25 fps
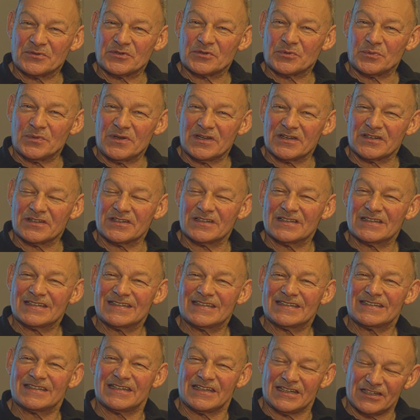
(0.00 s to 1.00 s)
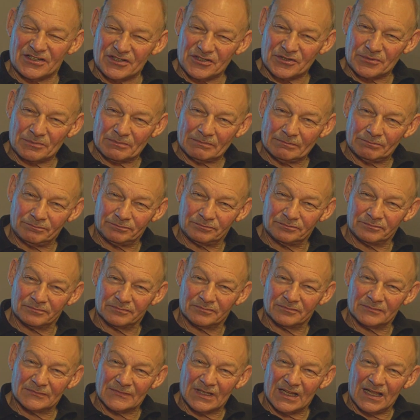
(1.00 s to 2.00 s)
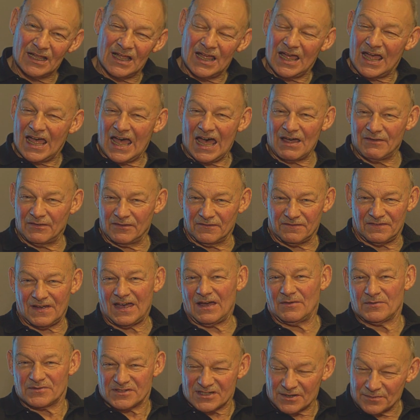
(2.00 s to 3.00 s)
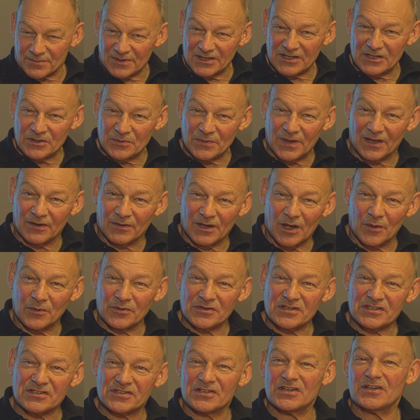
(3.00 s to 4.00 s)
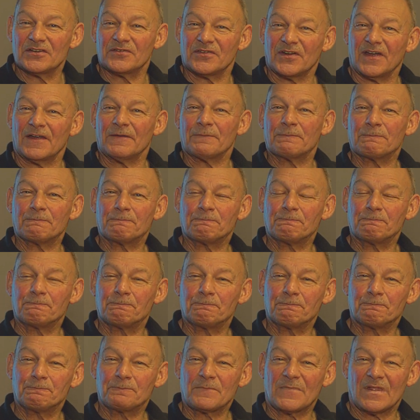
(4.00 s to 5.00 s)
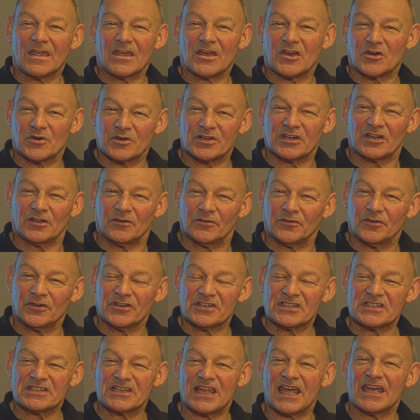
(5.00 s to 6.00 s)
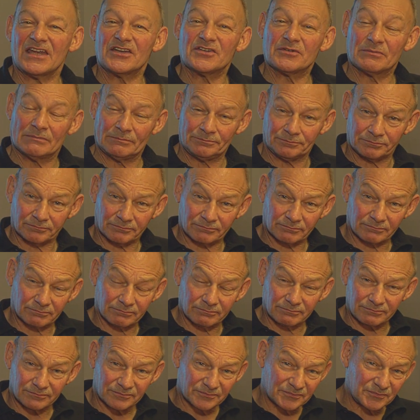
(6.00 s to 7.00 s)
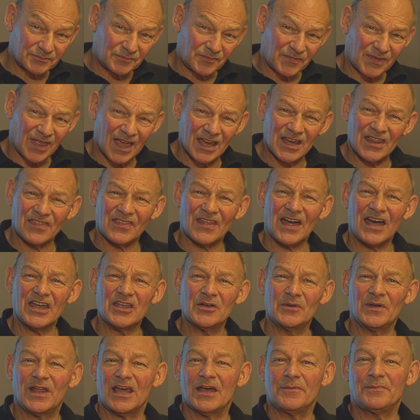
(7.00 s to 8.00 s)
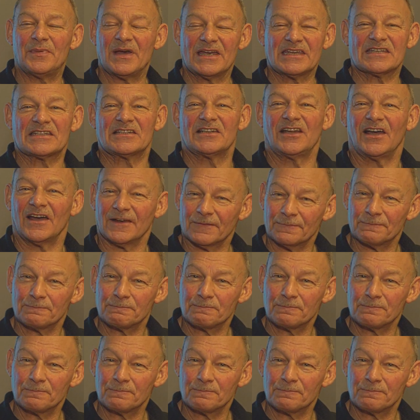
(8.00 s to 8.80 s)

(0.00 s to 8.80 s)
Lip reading: which we can teach. Having found something, you then go into survey. Critical first stage. In that, you lay a baseline.